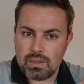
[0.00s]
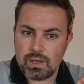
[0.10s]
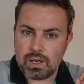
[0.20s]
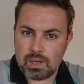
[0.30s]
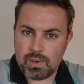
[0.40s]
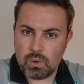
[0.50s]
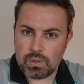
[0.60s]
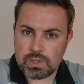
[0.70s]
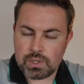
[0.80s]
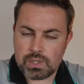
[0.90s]
that
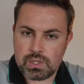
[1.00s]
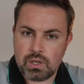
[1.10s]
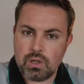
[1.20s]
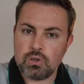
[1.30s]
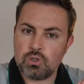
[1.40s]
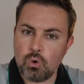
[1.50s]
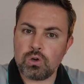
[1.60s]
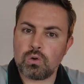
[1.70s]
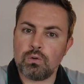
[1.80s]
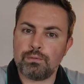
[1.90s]
criminologists
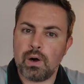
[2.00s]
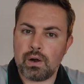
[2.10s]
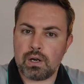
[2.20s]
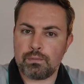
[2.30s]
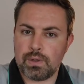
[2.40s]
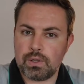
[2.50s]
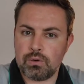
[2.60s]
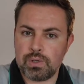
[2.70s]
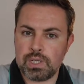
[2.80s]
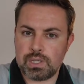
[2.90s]
don't go far enough in their
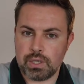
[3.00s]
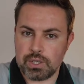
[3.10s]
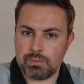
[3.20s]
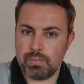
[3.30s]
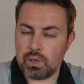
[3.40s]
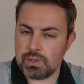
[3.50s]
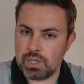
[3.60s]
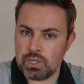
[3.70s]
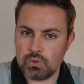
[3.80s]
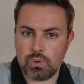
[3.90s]
research because
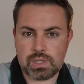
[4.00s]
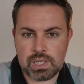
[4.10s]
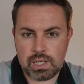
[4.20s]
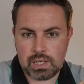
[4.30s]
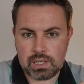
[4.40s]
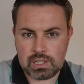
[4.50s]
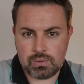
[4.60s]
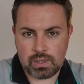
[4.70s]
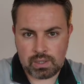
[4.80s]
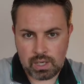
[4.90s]
they don't take
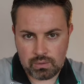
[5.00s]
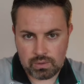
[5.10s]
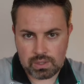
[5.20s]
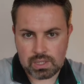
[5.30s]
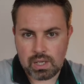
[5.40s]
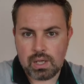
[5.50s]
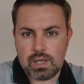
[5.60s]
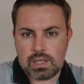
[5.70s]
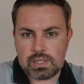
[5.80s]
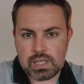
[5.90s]
into account
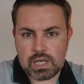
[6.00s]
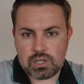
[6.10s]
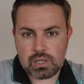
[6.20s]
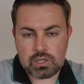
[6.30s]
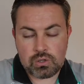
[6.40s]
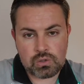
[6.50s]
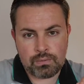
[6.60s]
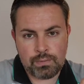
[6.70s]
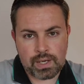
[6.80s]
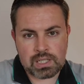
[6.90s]
central issues of
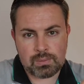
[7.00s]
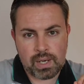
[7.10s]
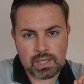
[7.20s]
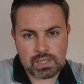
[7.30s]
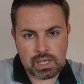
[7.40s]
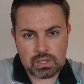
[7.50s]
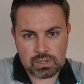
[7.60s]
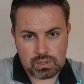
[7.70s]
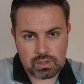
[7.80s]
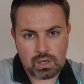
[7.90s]
victimisation